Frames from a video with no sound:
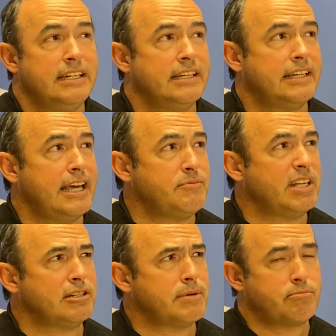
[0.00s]
It can be a
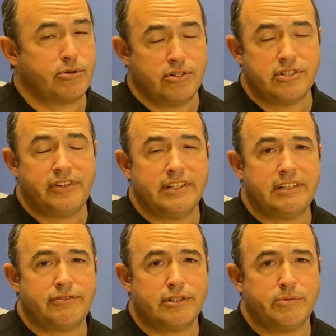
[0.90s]
little bit bruised feeling
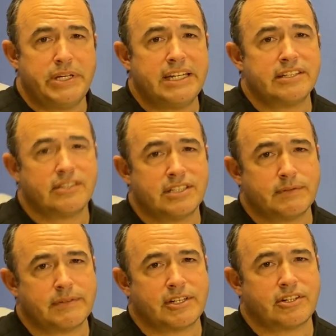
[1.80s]
for a week, so
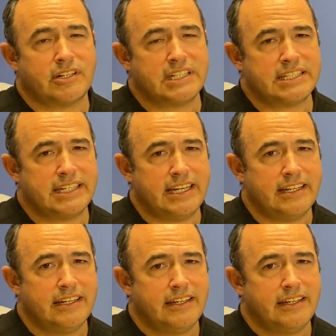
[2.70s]
sometimes it's hard to say,